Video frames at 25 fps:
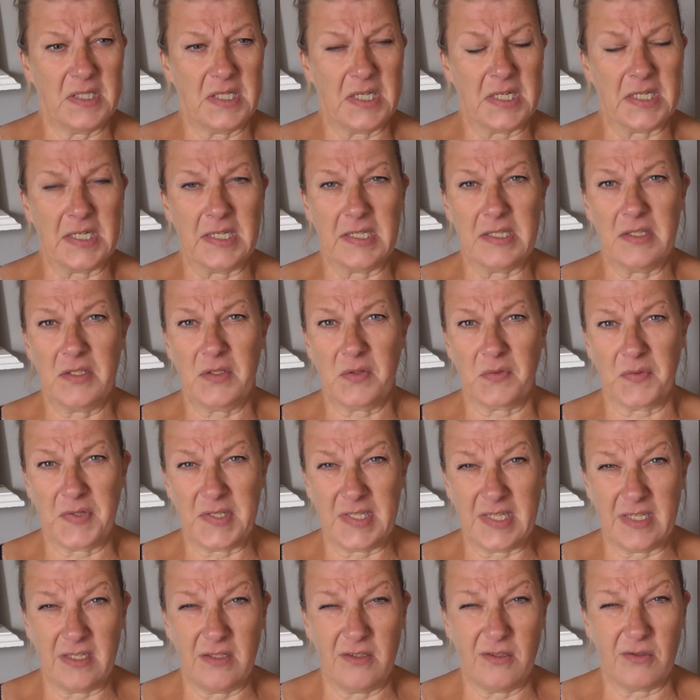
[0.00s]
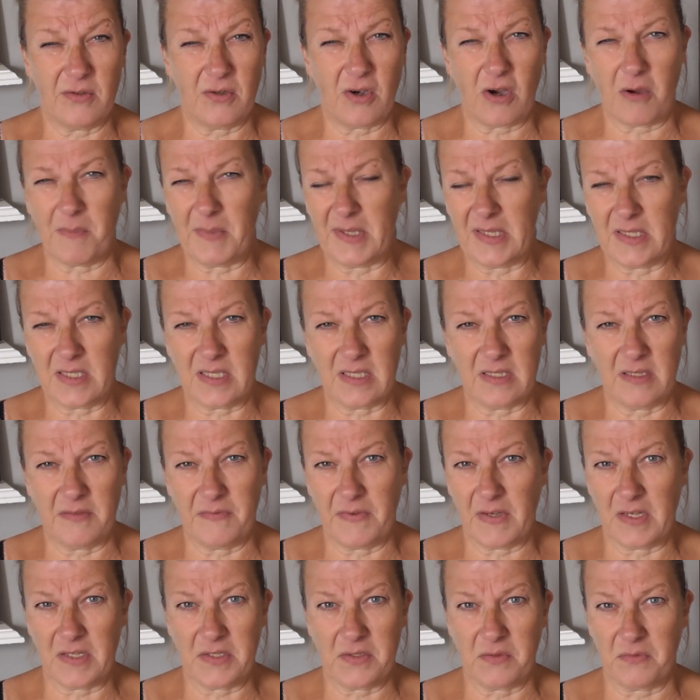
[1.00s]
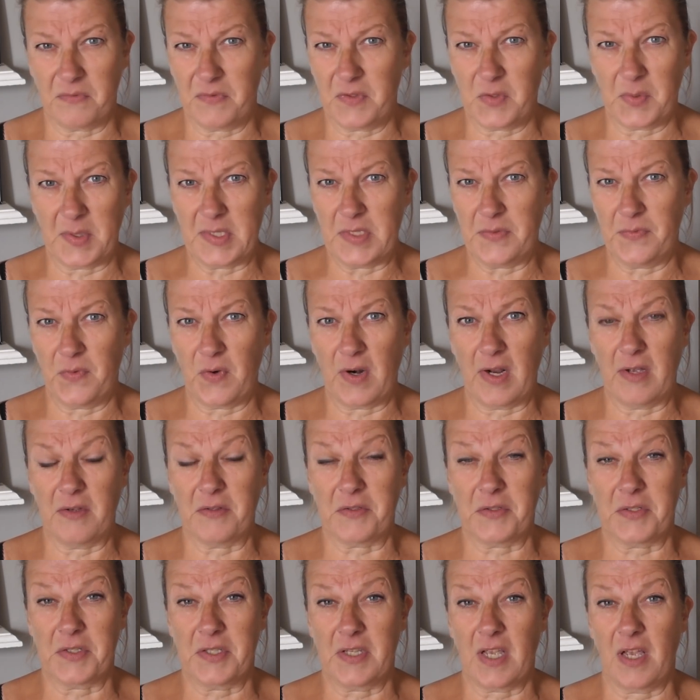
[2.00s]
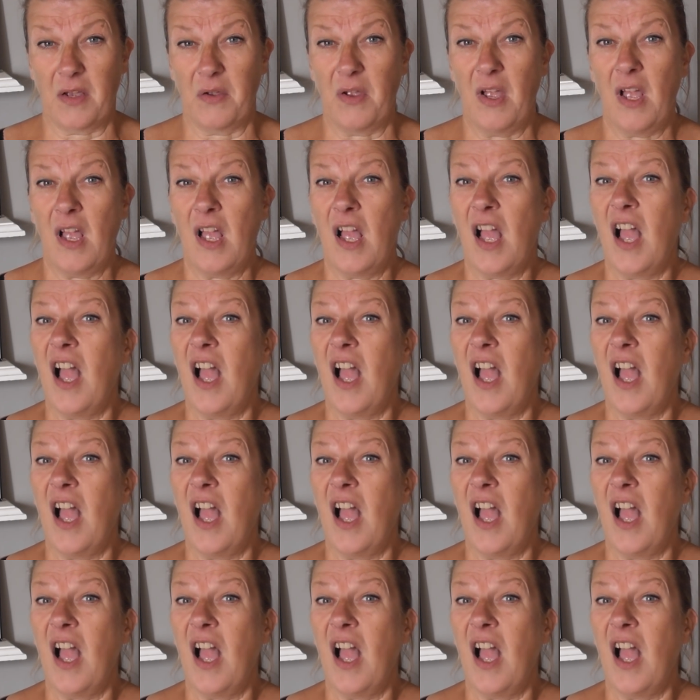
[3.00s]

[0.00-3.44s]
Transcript: and I'd sort of seen your comments in the first sort of 24 hours or so,